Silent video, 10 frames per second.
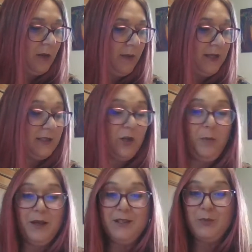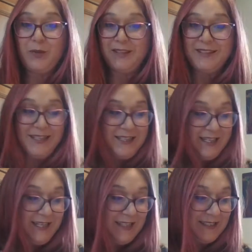Amanda Lopez with
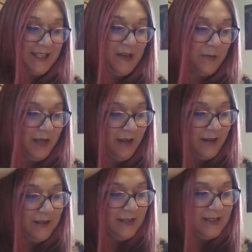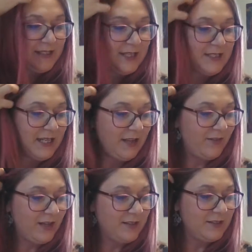Cindy is coming. Alicia
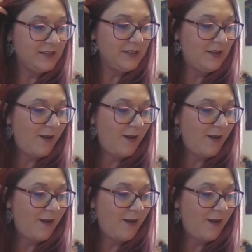Davis.